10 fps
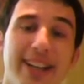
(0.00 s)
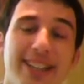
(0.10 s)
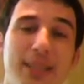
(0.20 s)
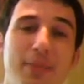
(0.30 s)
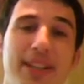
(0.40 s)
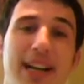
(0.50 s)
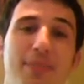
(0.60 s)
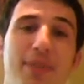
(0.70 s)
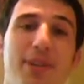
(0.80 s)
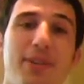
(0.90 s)
is to
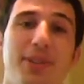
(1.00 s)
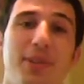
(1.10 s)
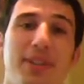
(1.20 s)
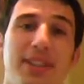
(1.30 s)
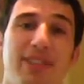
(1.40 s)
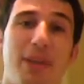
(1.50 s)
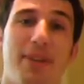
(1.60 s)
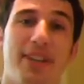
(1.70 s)
become the new students of Rabbi